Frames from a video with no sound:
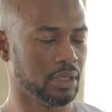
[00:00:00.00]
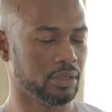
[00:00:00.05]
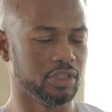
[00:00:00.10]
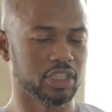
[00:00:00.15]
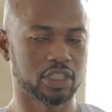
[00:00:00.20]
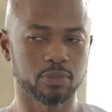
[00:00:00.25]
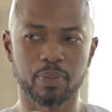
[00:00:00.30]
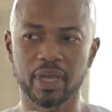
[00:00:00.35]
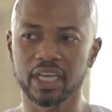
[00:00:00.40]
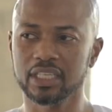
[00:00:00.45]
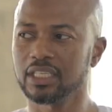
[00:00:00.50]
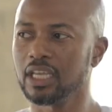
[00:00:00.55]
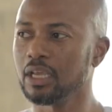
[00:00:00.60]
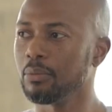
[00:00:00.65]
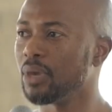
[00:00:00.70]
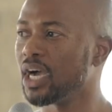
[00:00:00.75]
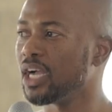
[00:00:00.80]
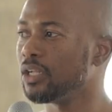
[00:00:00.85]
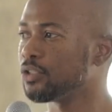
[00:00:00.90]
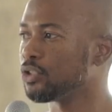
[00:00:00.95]

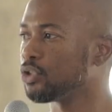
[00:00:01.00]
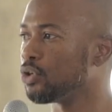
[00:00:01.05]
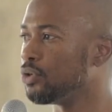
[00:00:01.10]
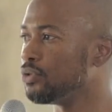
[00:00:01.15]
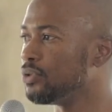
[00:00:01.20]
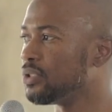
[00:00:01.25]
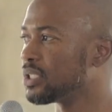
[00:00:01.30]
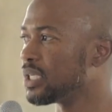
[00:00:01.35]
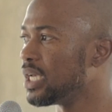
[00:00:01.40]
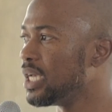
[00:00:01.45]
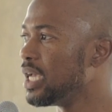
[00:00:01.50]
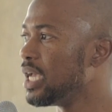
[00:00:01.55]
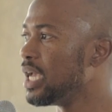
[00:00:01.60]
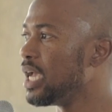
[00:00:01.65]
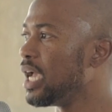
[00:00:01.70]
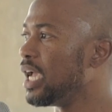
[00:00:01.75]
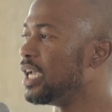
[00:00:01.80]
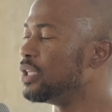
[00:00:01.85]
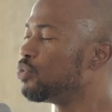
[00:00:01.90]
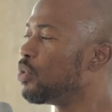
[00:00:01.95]
Respecting milestones
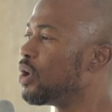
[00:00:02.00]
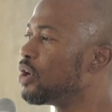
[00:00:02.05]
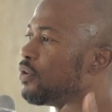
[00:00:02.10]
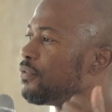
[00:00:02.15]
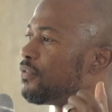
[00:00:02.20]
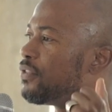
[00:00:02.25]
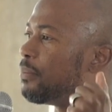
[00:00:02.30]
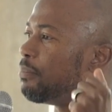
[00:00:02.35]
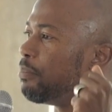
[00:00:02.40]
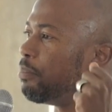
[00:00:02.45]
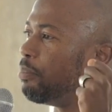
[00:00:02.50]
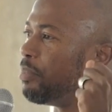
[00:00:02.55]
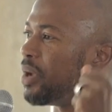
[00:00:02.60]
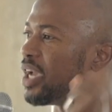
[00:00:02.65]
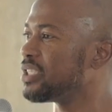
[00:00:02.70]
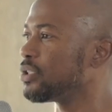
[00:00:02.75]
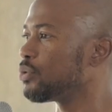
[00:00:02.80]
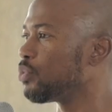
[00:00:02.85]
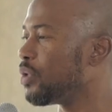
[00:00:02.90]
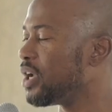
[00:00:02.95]
is one of the
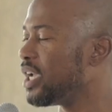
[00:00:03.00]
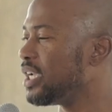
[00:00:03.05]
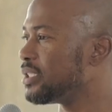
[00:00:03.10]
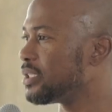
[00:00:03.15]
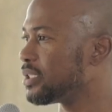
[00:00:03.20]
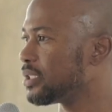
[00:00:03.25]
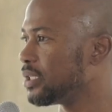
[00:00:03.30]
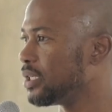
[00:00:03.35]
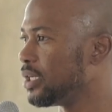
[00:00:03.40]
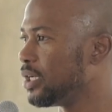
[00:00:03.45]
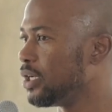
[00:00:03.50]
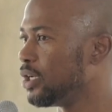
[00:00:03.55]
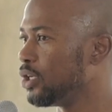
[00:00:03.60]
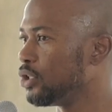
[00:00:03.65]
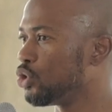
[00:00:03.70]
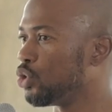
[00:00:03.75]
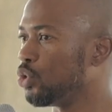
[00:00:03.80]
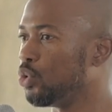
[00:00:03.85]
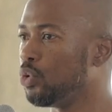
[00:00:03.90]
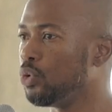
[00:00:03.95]
best ways
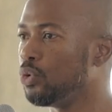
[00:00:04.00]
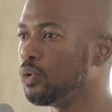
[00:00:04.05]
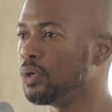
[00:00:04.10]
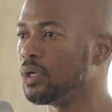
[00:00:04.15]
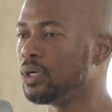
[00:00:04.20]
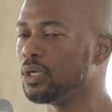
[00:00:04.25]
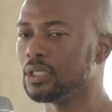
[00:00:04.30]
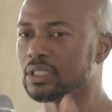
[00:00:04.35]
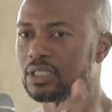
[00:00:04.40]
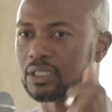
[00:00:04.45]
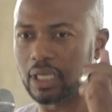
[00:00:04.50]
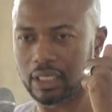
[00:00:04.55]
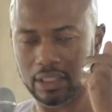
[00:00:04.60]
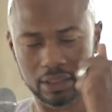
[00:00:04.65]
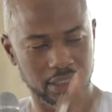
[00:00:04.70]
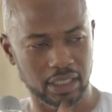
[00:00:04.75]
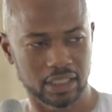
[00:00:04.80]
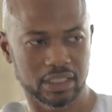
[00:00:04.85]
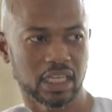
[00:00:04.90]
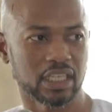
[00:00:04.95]
to su-
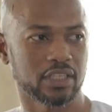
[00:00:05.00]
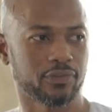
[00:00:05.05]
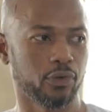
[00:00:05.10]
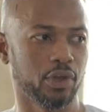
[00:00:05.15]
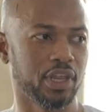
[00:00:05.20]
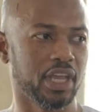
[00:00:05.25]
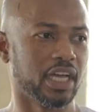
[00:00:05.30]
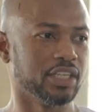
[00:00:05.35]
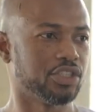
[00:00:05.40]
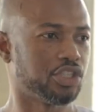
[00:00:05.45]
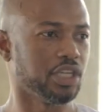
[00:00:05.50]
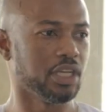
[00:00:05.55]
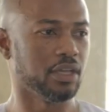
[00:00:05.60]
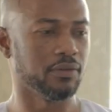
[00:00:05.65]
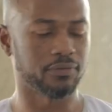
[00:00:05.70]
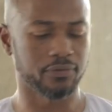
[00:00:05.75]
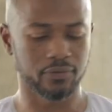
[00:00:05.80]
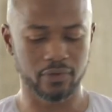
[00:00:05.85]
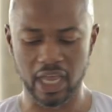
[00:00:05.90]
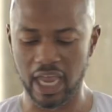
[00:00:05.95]
successfully
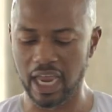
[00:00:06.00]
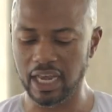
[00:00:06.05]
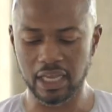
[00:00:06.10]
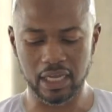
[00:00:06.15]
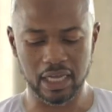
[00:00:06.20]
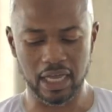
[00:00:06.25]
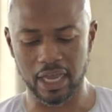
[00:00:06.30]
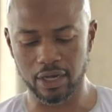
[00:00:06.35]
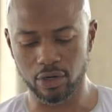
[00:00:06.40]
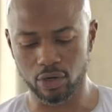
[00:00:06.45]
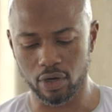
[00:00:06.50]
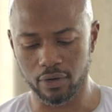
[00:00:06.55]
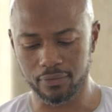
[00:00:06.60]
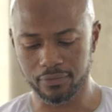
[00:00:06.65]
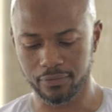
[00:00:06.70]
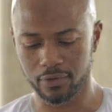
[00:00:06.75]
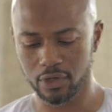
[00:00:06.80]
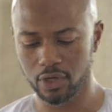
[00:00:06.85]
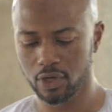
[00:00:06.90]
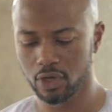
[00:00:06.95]
achieve any kind
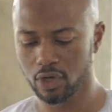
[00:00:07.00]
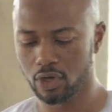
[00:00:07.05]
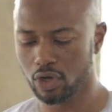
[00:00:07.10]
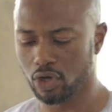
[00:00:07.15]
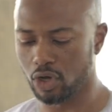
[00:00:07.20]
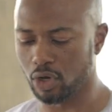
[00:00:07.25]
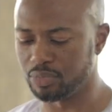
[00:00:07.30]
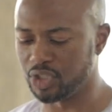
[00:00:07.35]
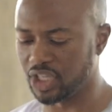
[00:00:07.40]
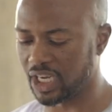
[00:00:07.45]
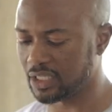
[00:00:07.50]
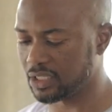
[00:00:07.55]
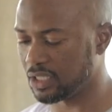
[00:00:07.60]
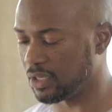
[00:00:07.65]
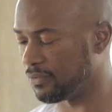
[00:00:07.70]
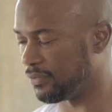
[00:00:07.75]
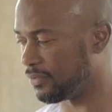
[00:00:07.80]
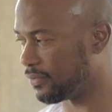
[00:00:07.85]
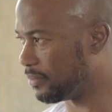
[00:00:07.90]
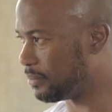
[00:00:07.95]
of
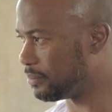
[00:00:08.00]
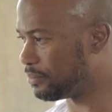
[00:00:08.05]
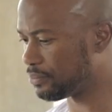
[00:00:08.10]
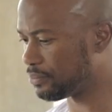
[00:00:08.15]
objective.